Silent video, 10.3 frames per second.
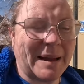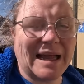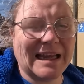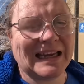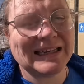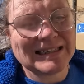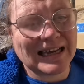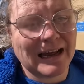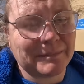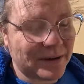Parking in
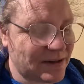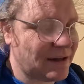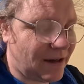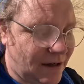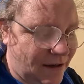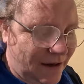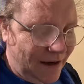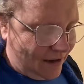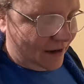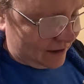Scarborough's a
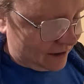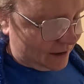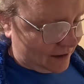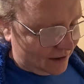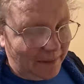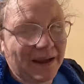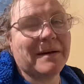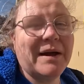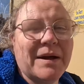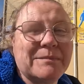bit
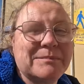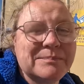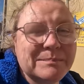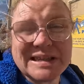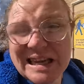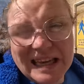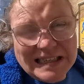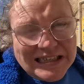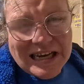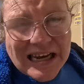um, busy
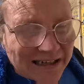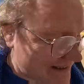today.